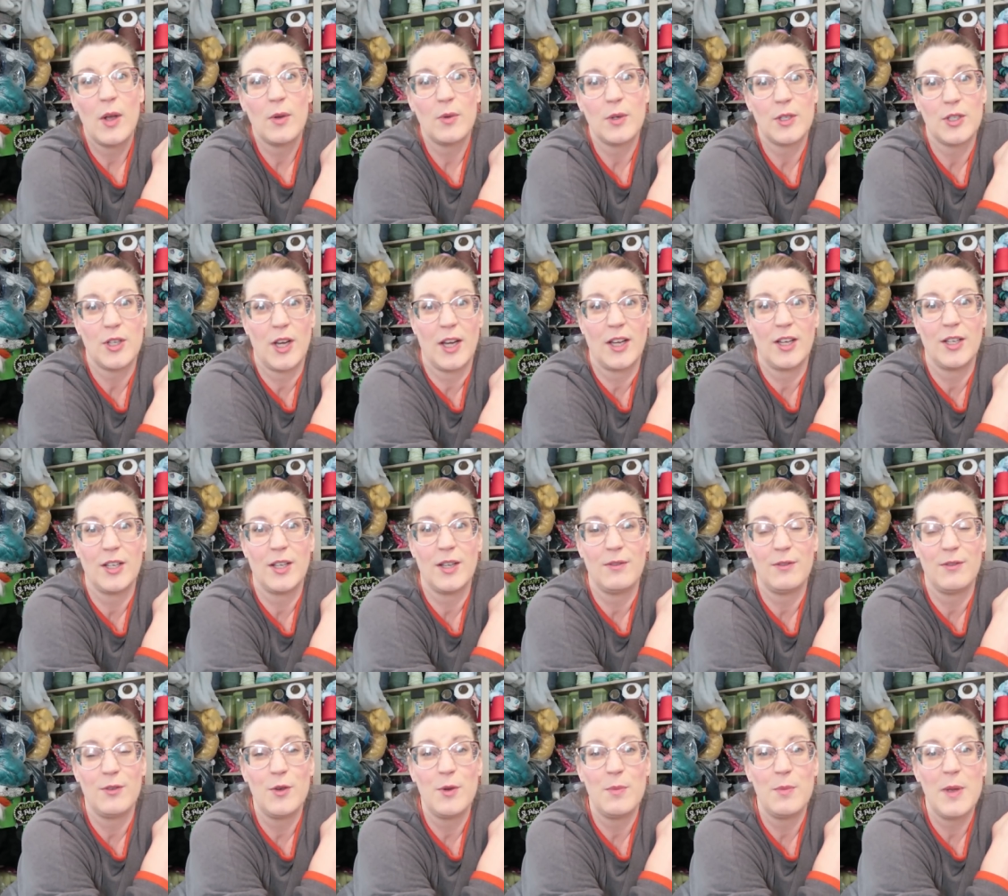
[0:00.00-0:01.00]
I wish I could
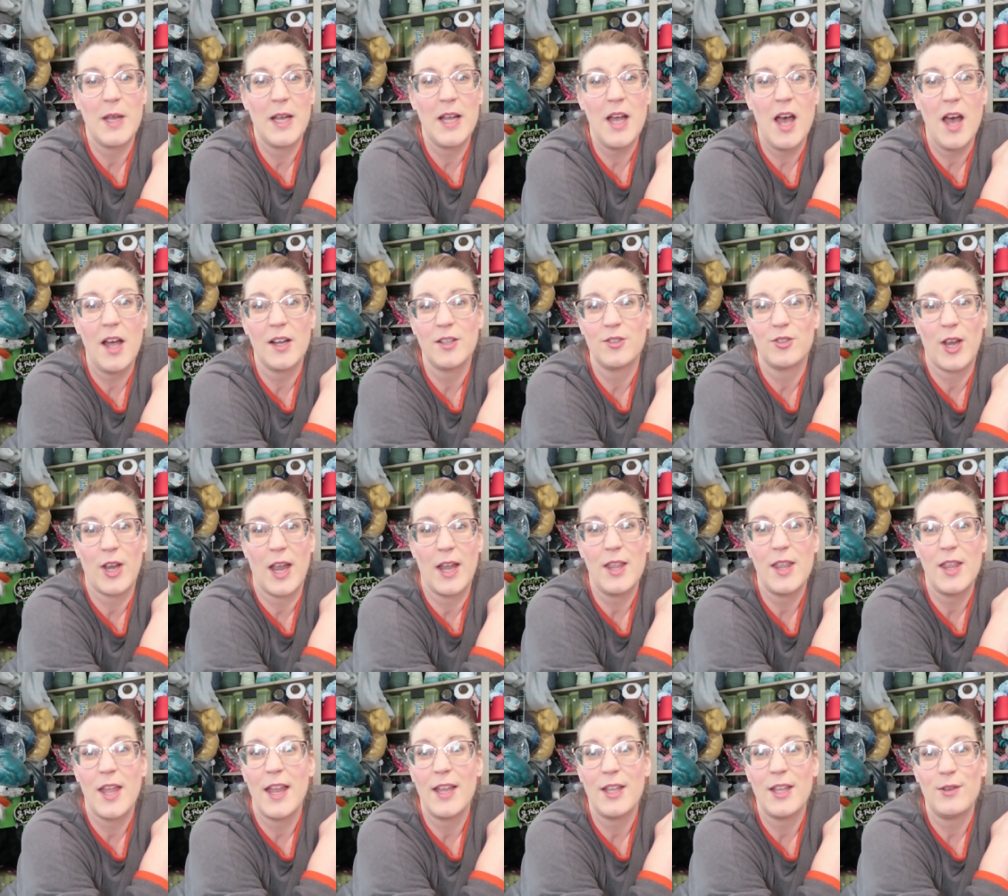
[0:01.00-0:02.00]
give you a big hug, Jay.
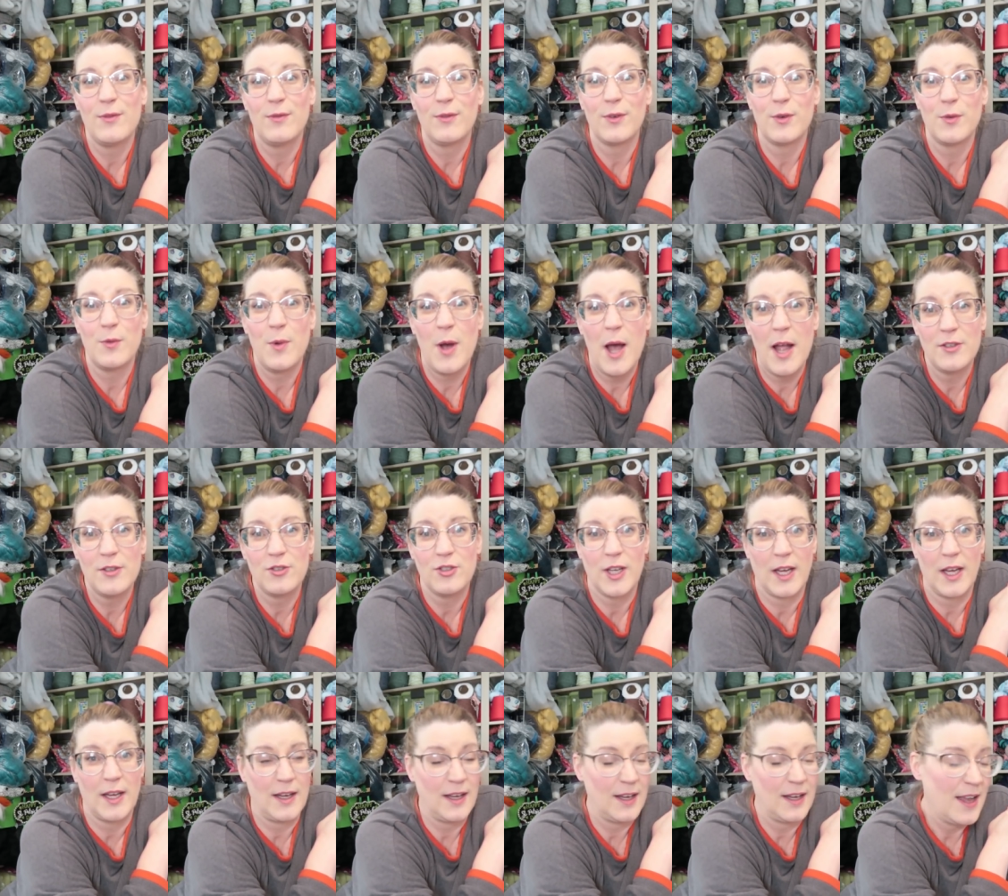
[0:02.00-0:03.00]
Thank you for
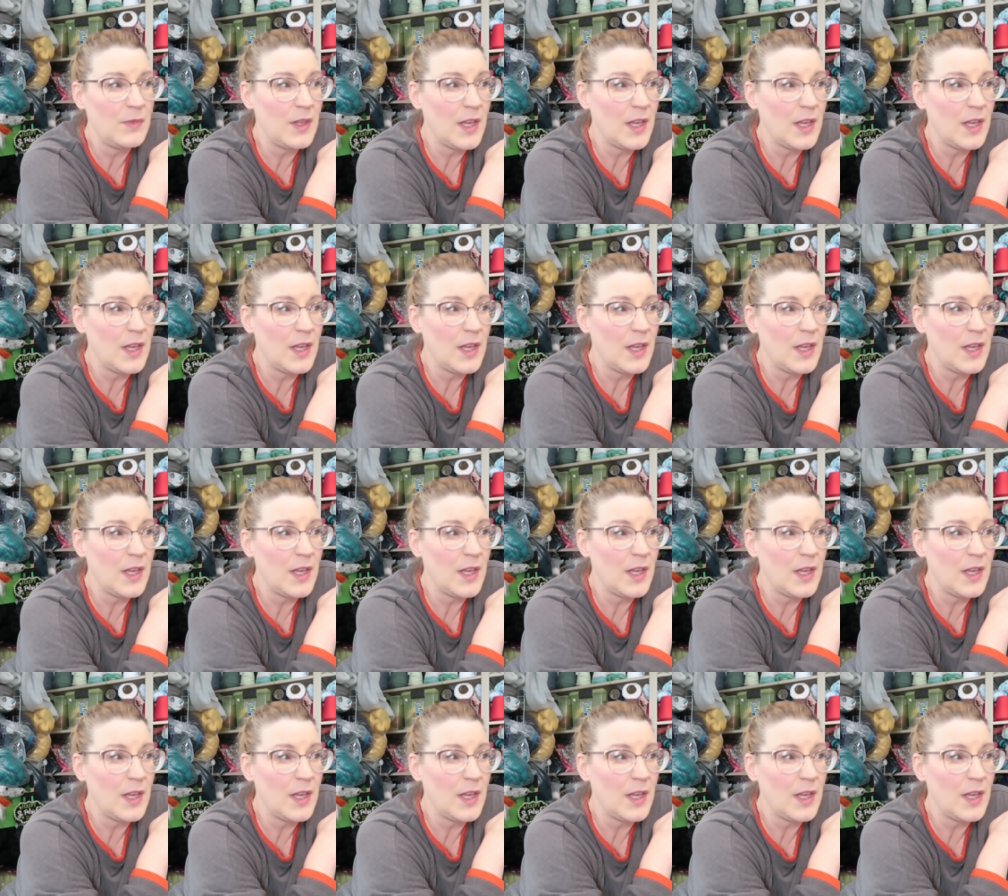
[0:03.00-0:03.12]
watching.